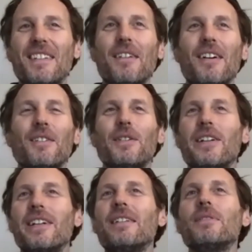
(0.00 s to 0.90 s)
Our
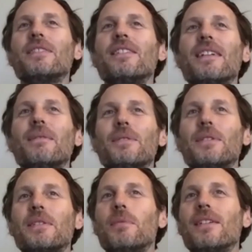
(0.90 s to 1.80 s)
lawyer here was not able to
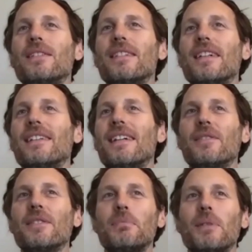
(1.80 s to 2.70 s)
understand that
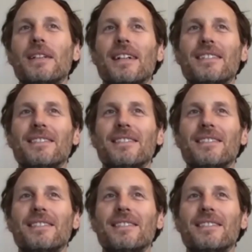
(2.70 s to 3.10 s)
or explain that.